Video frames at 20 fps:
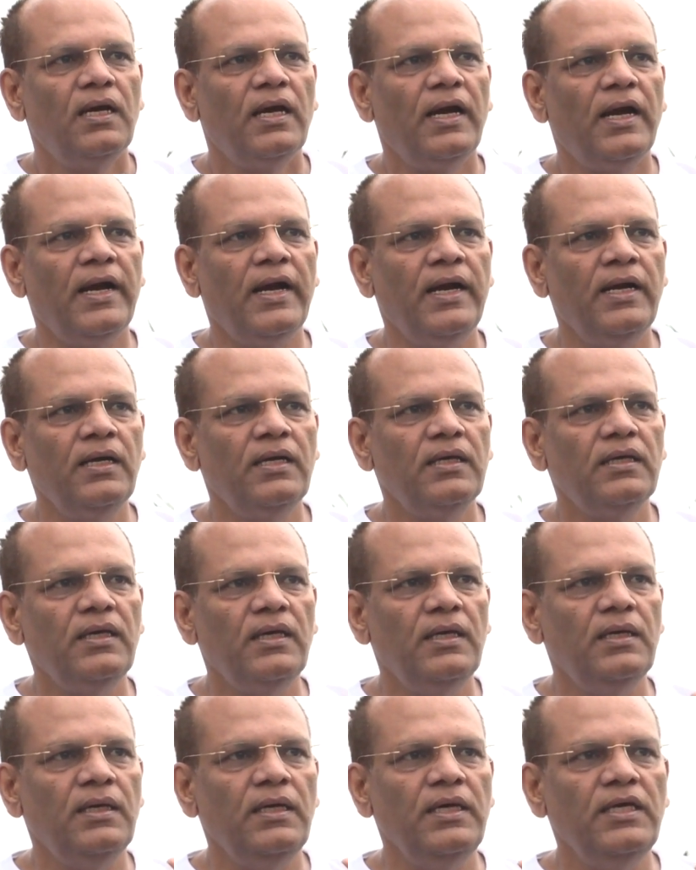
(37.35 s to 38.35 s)
and
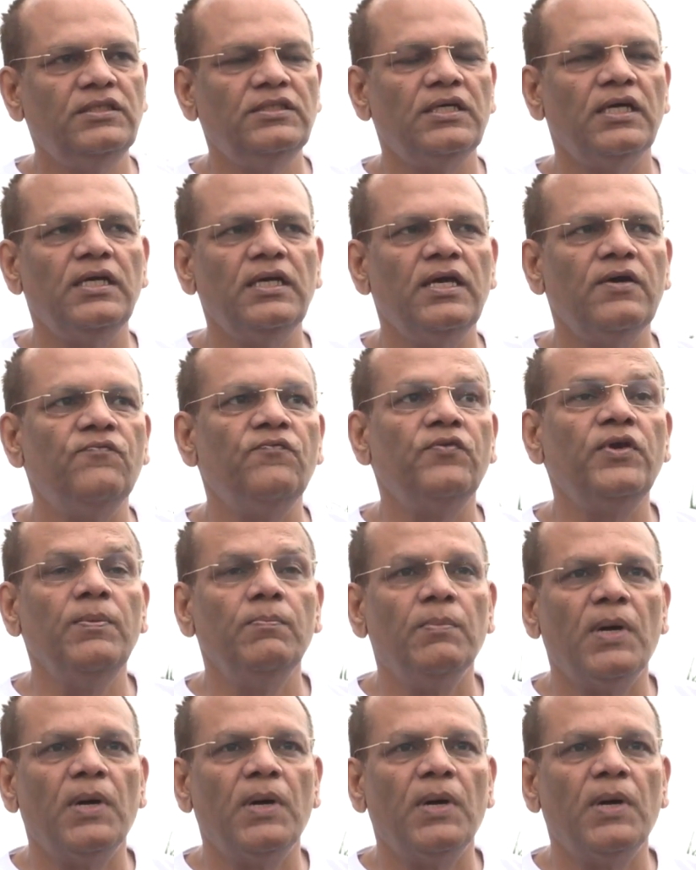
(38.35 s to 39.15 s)
in each and every